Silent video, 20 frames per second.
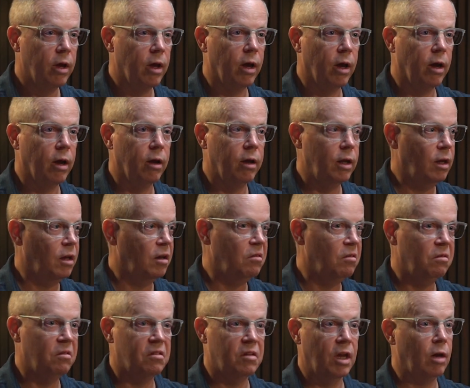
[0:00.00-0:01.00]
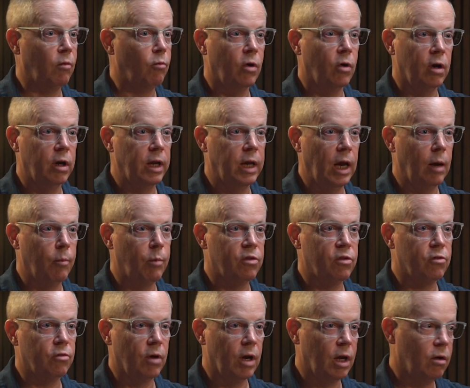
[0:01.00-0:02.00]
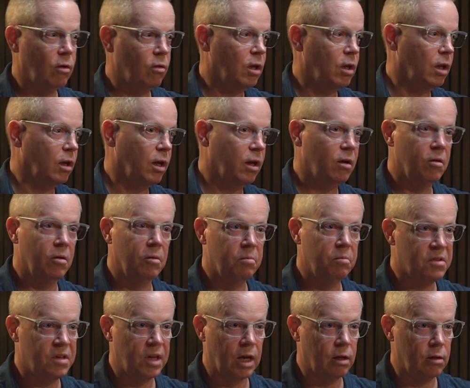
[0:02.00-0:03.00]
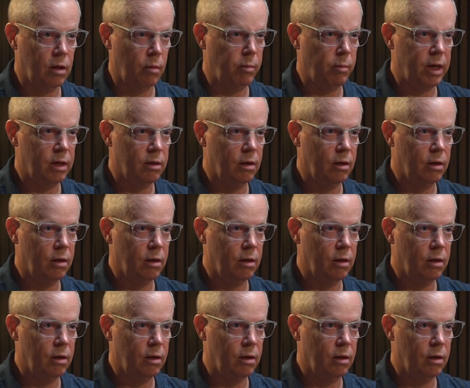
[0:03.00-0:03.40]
in San Juan Capistrano, then later San Clemente.